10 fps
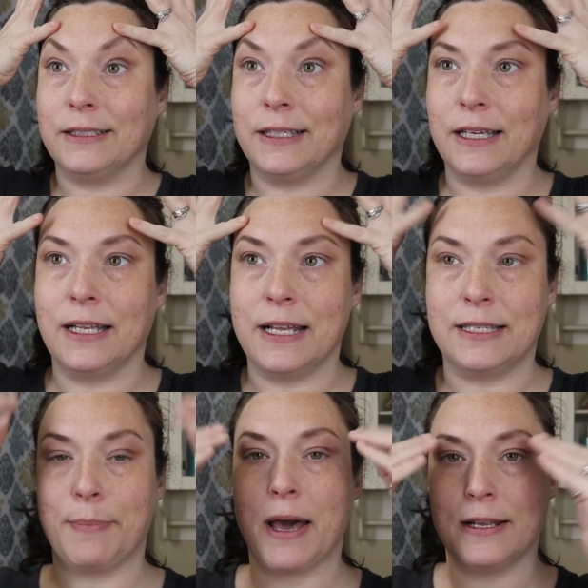
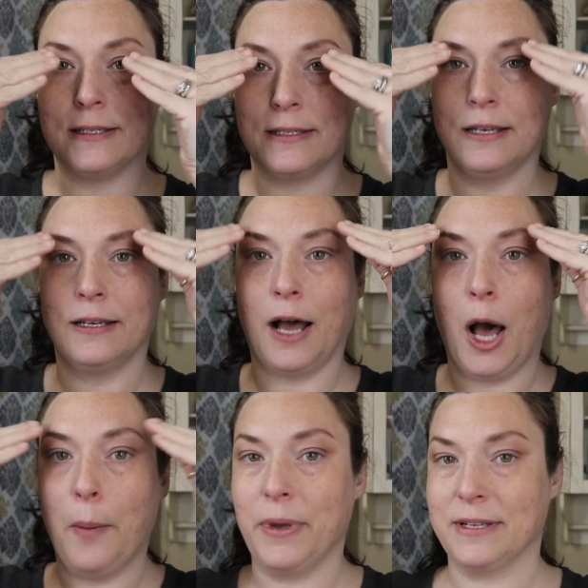it's about as
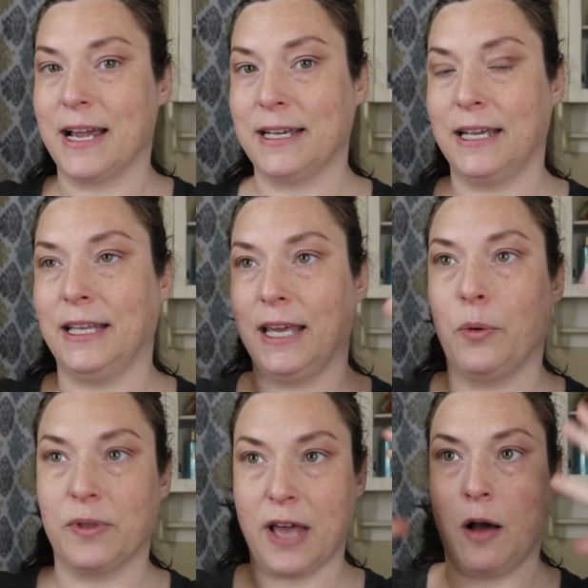up as I can
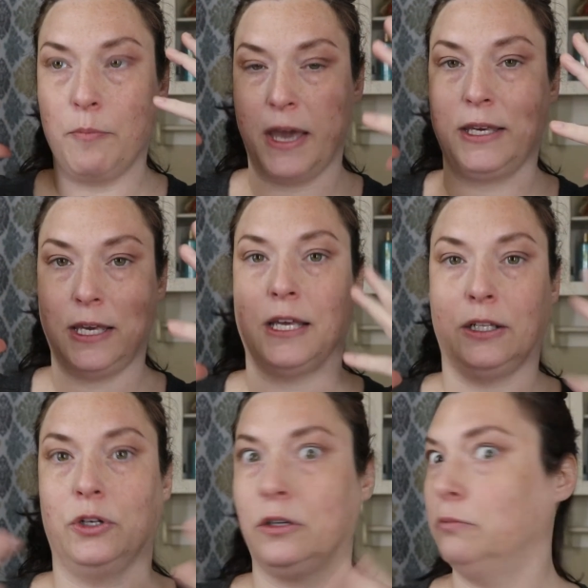get without making
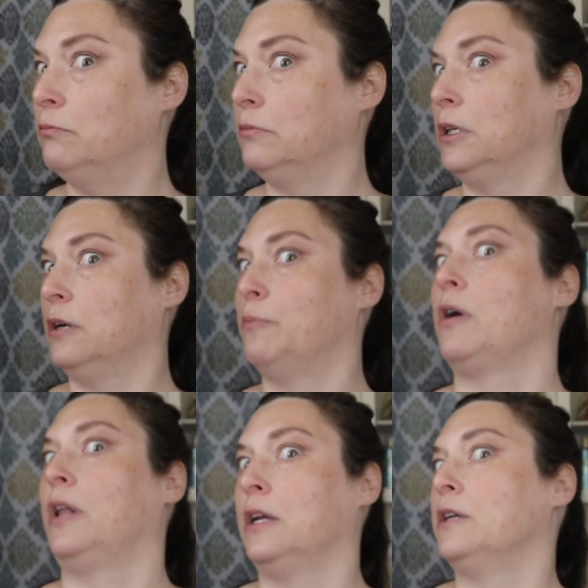it look, you know,
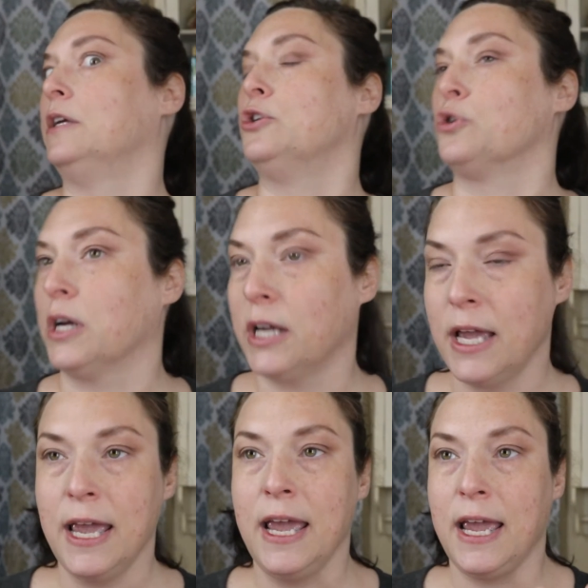Marlene Dietrich.
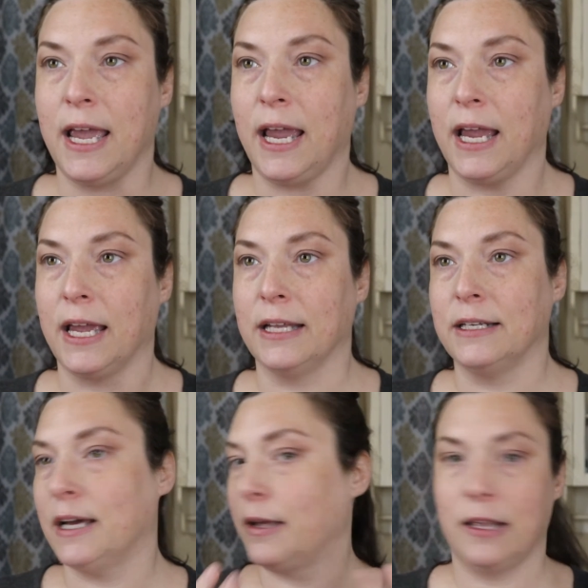
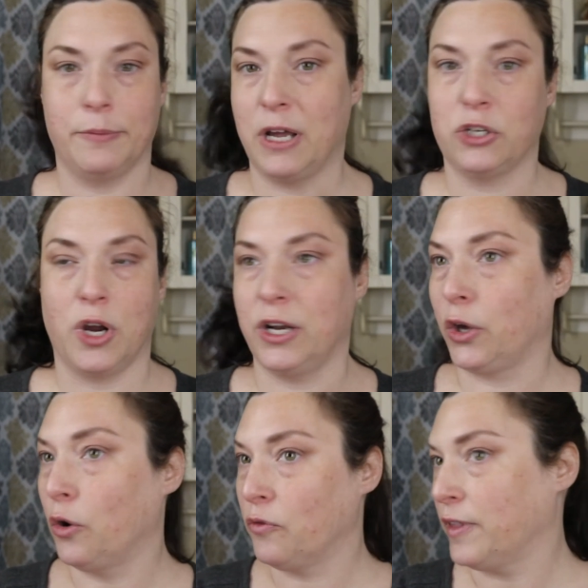And I'm not trying to
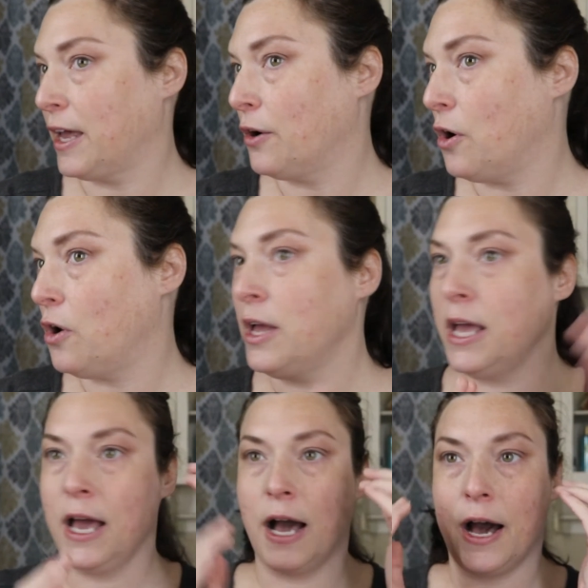go for that at all.
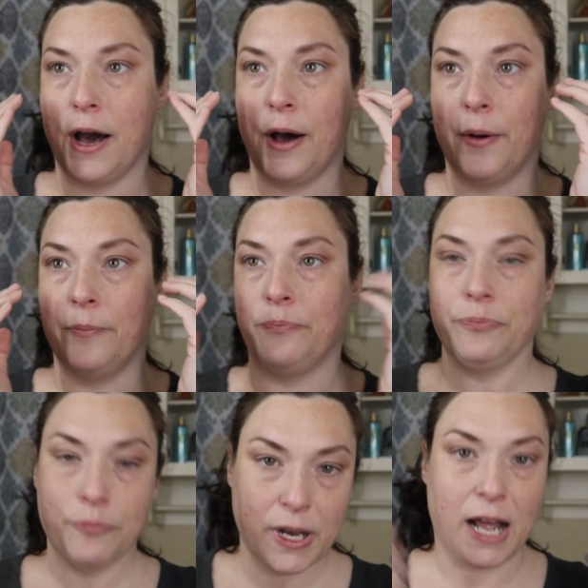But
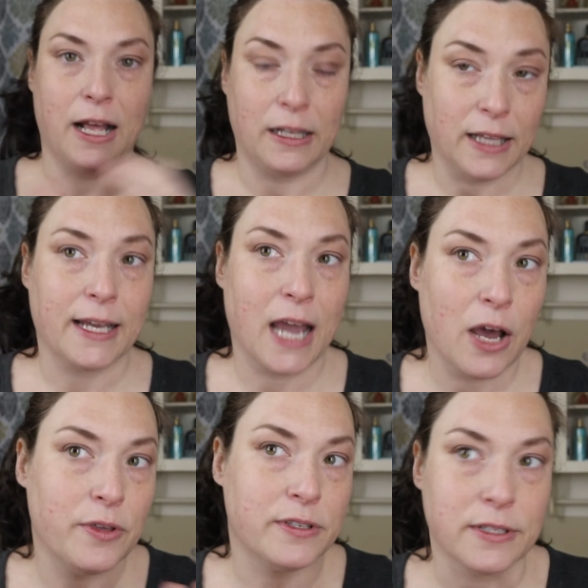I like
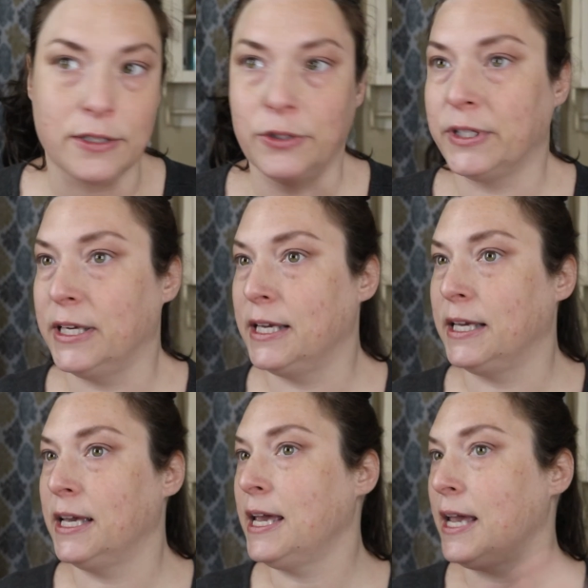how this is
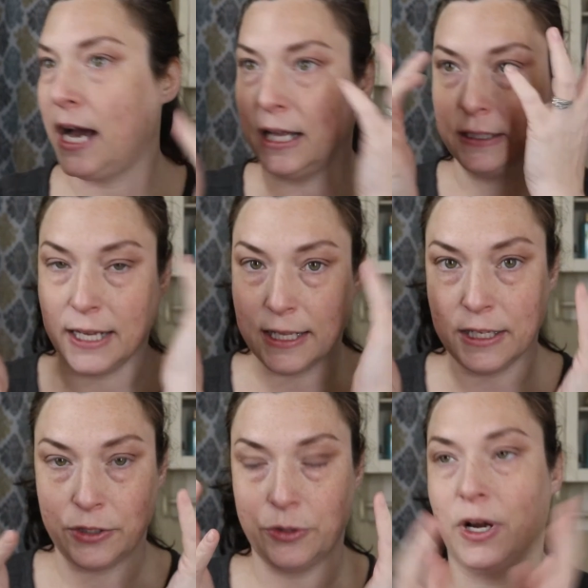looking. I like
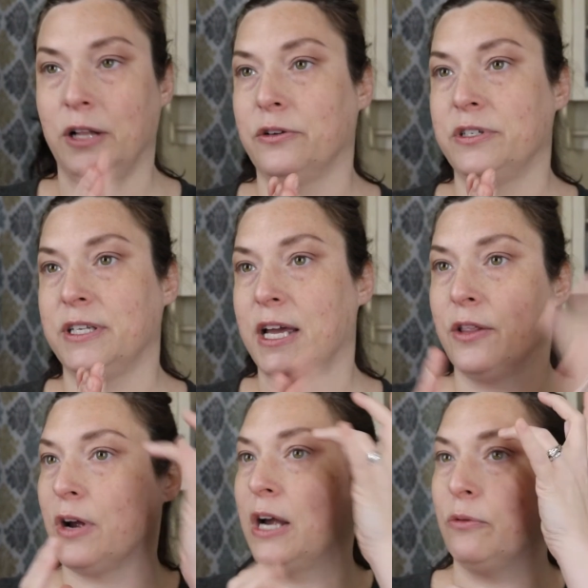these two colors
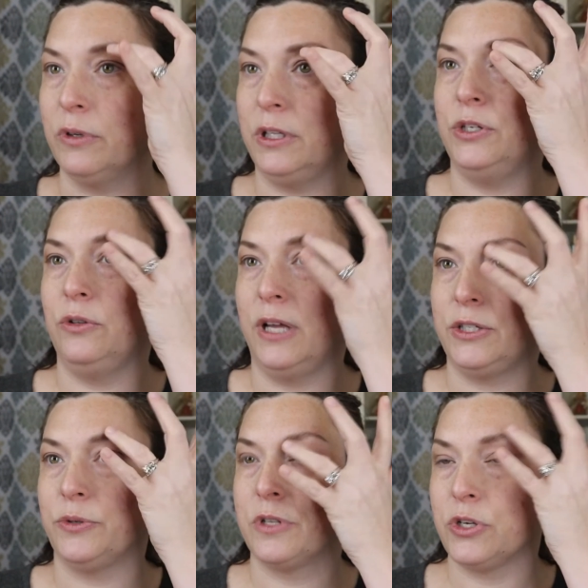together. I really do
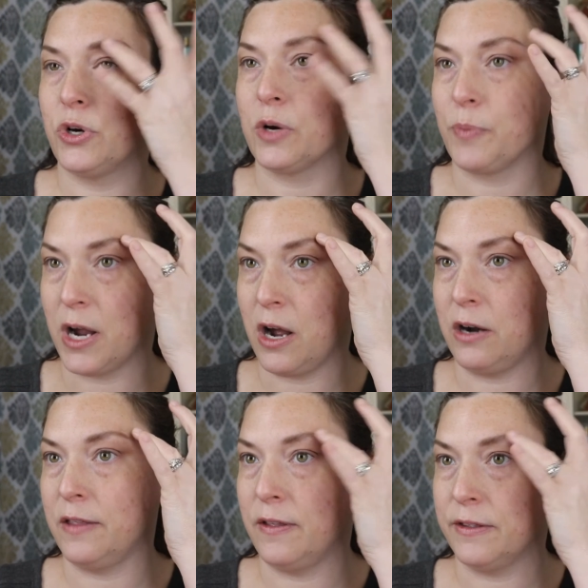like doing the dark
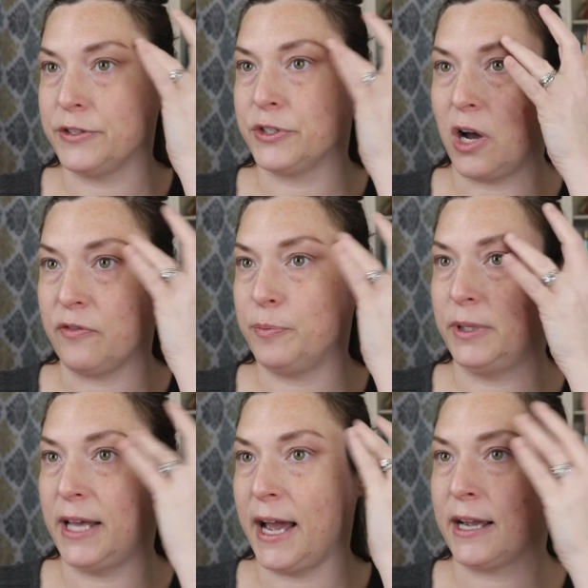brown and then the soft
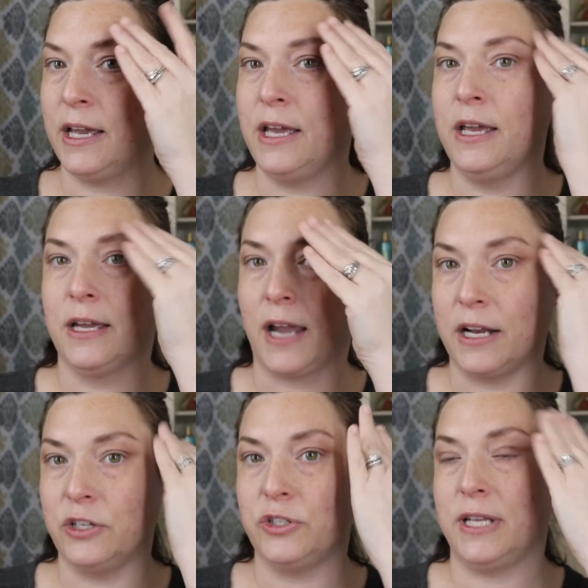black
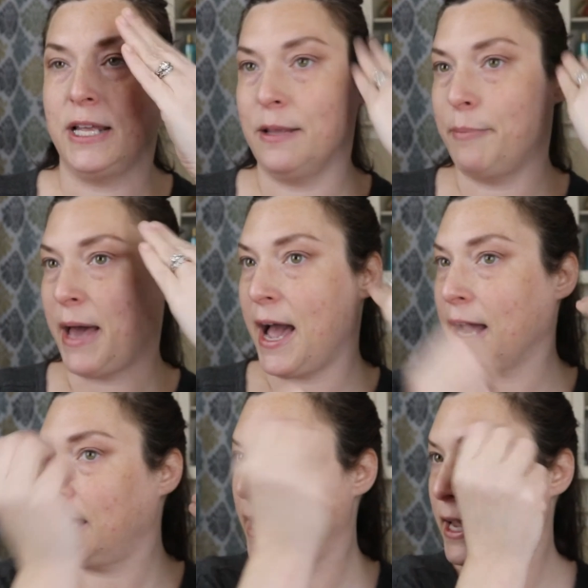kind of just in the
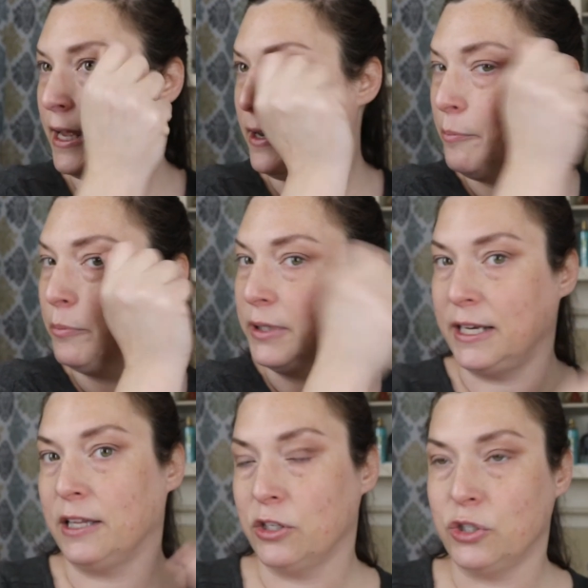back and
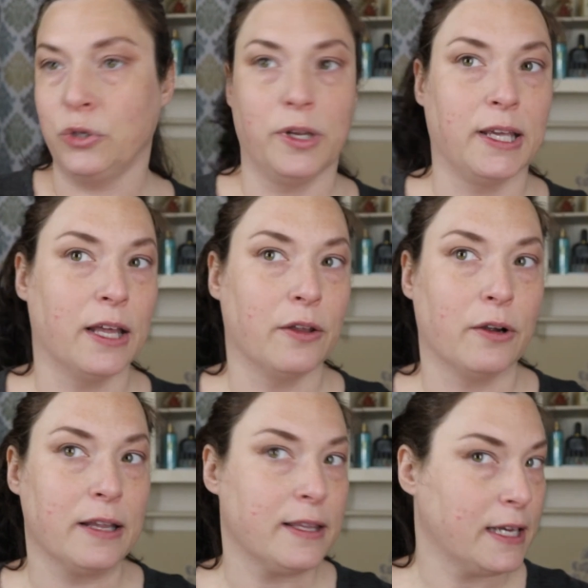blending the two
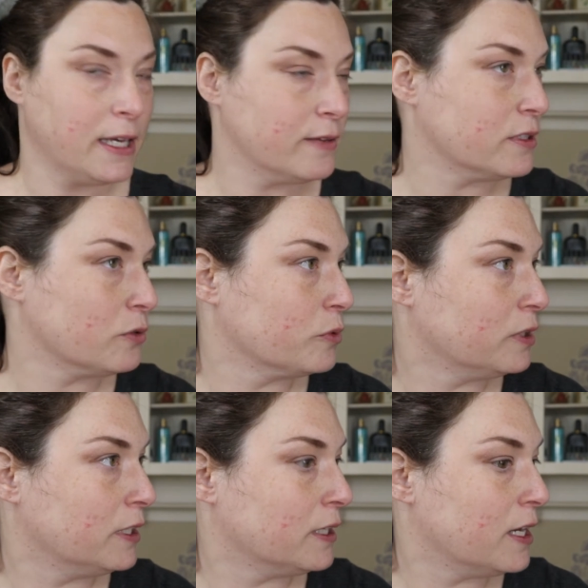together. I think it gives it a
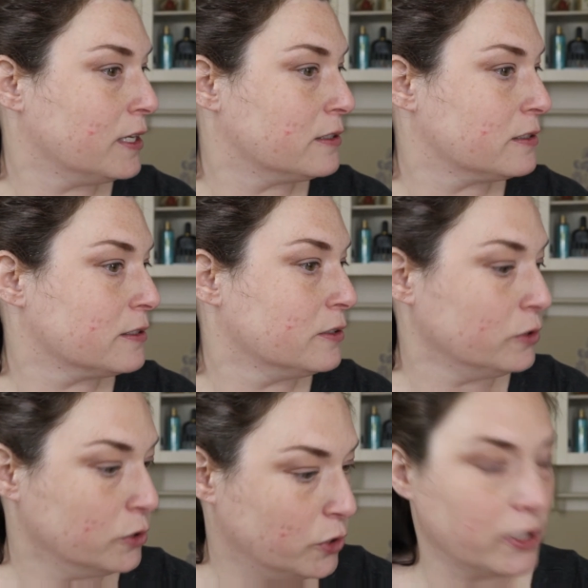really nice
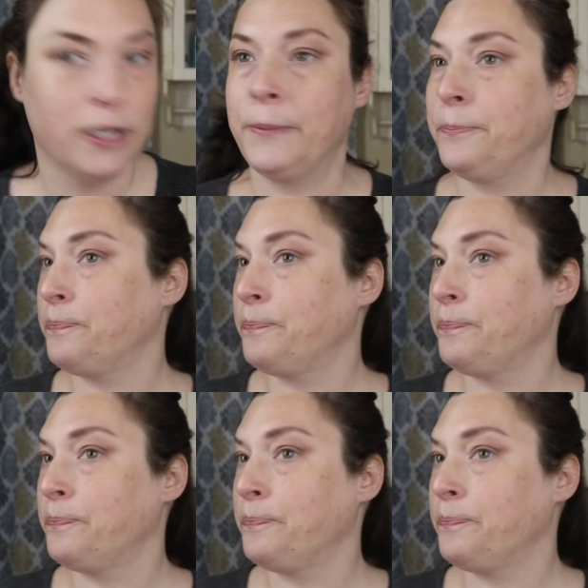look.